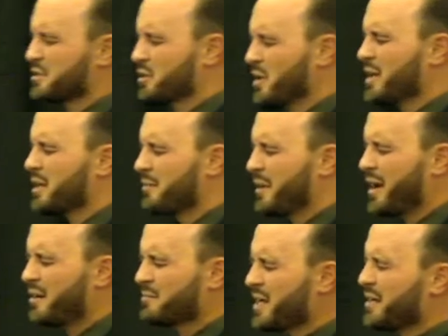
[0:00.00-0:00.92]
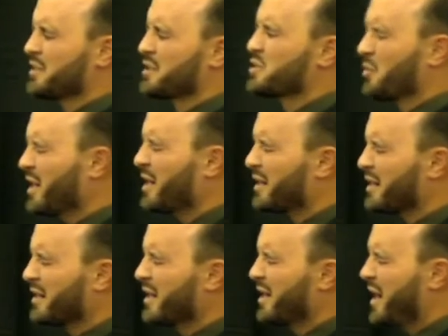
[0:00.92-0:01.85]
a drink, man. I'm taking a drink.
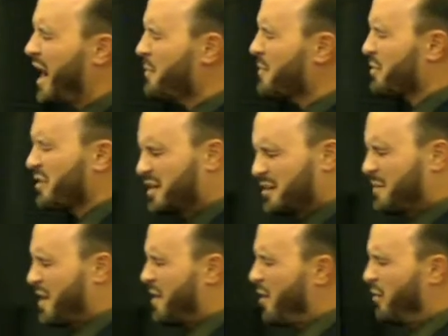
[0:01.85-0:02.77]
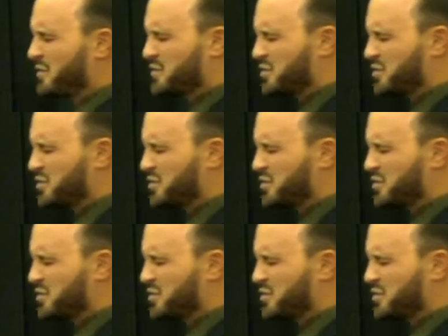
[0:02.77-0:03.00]
I've been thinking about all the